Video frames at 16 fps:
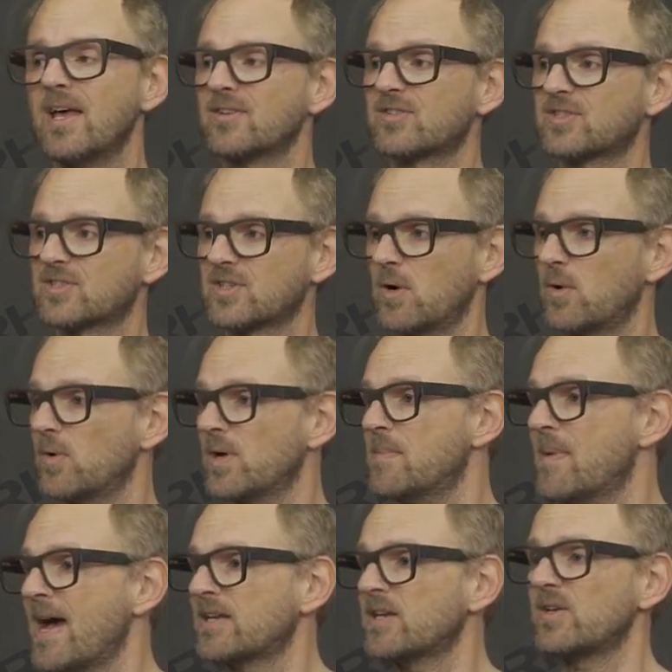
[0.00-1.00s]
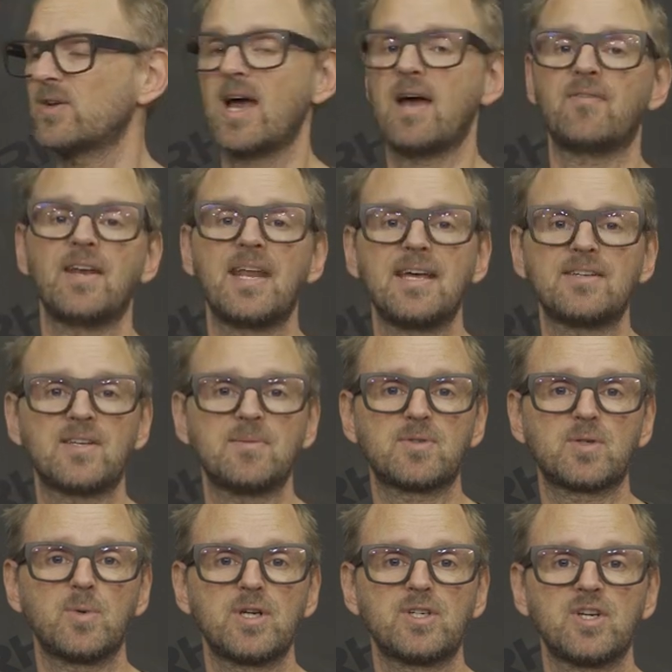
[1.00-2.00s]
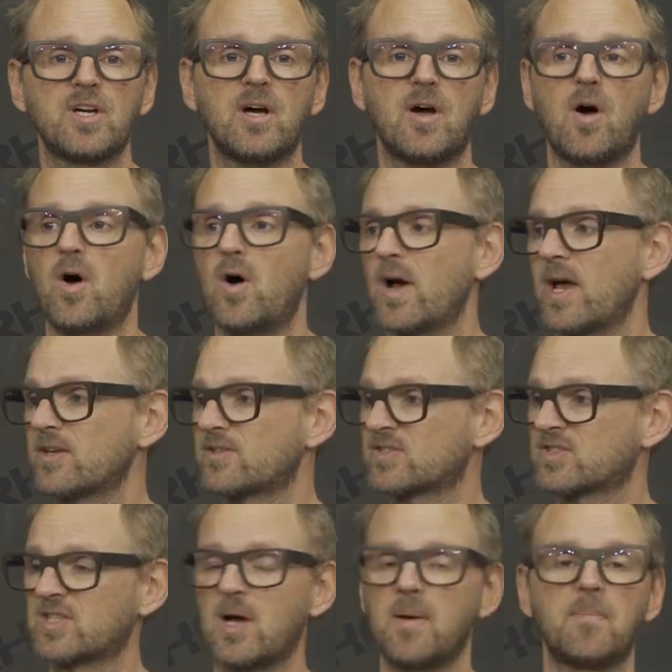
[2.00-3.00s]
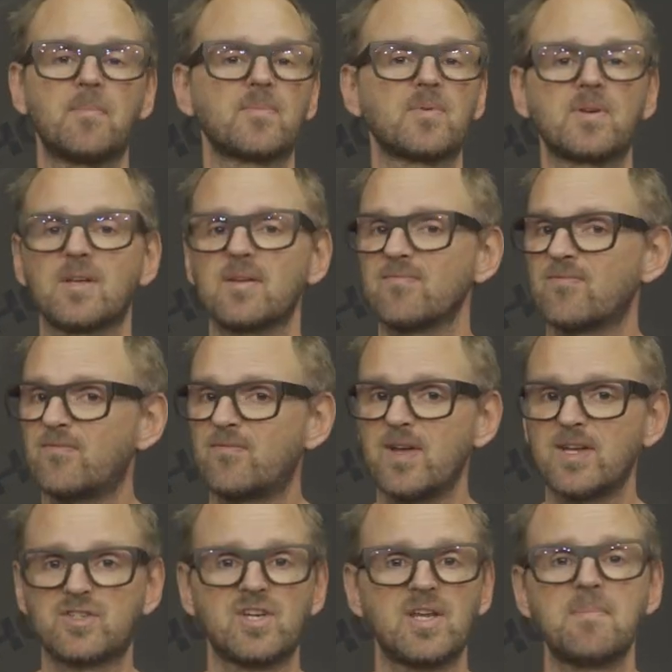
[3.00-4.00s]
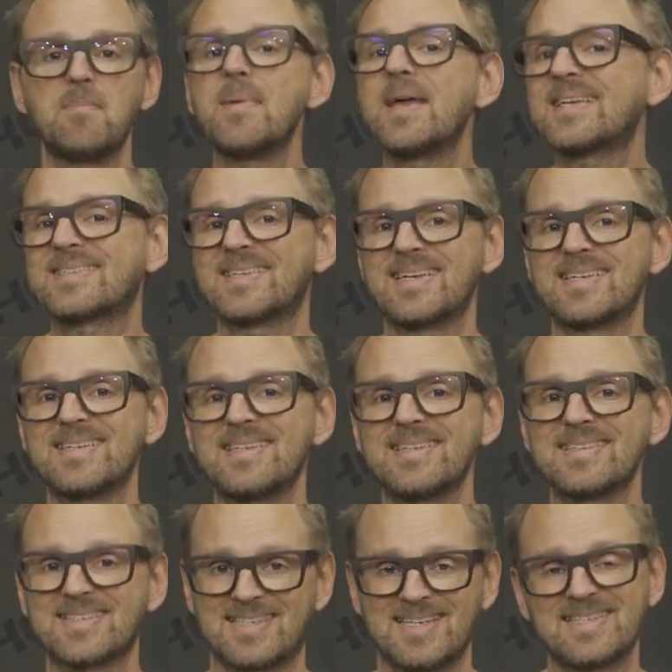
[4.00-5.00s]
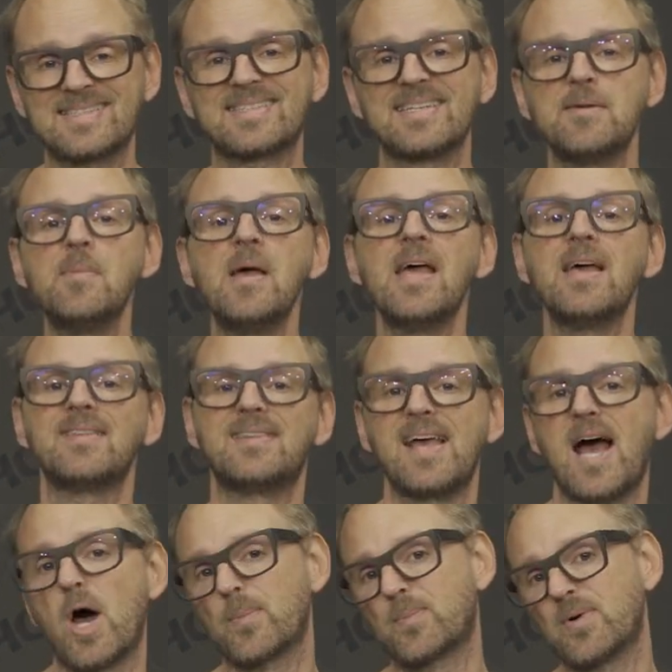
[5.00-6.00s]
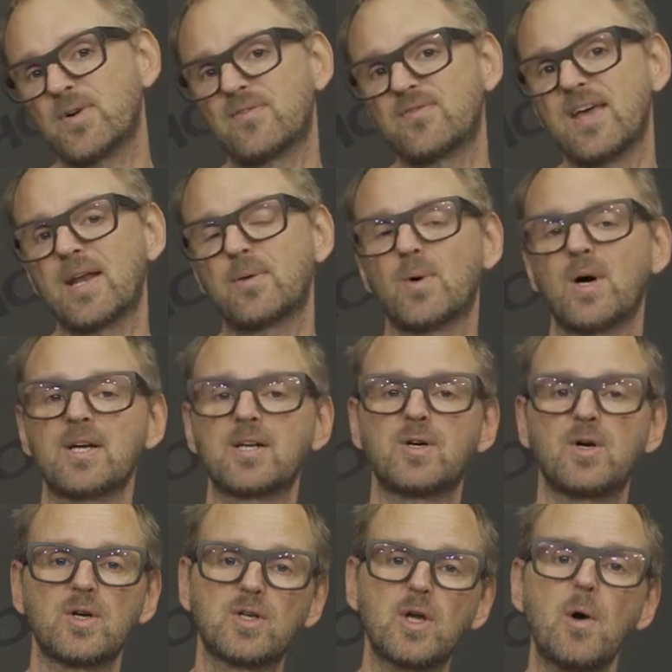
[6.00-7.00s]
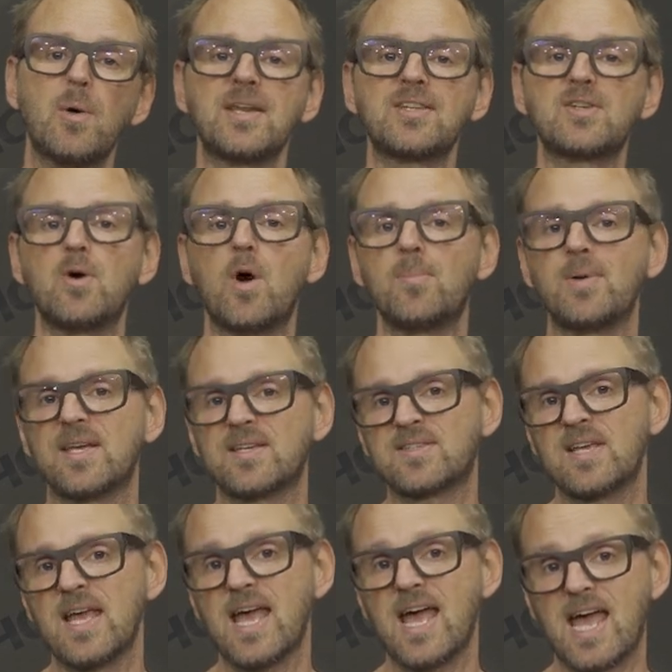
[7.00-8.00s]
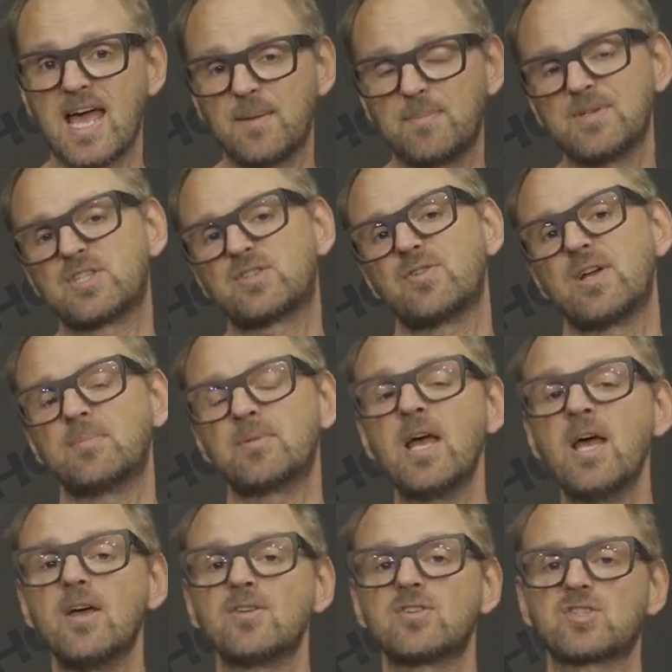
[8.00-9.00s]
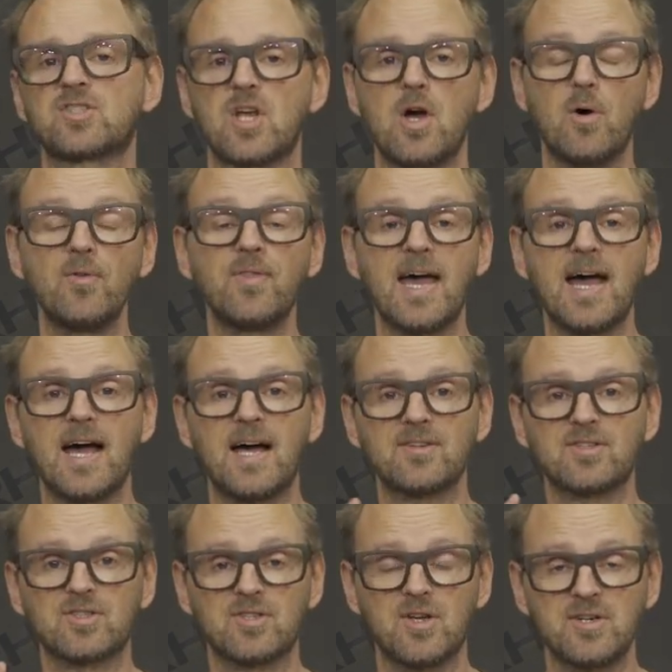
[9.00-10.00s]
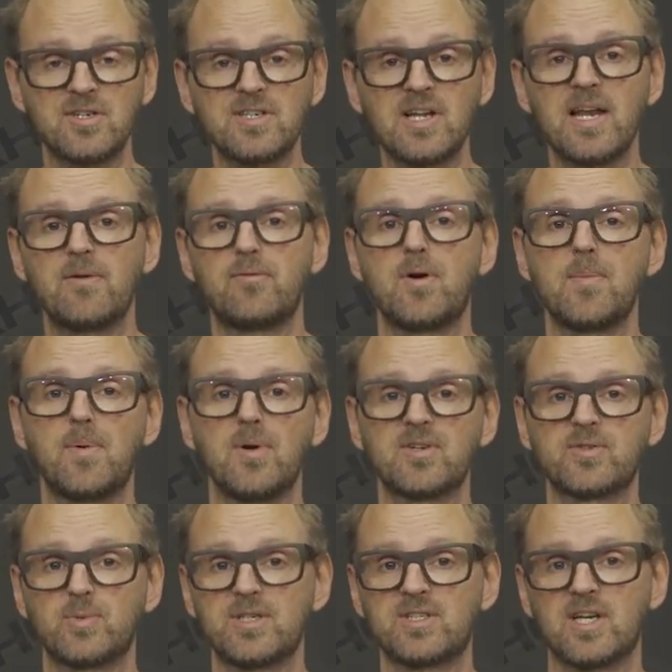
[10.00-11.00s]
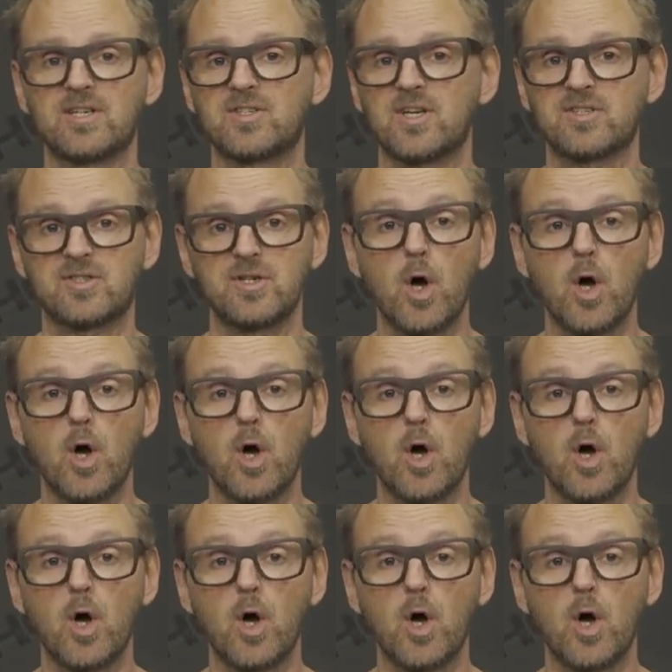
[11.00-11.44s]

So imagine you have an ATEM switcher or some vision mixing system. The output of that one could go into OBS and be streamed. So there are certain deliverables which are just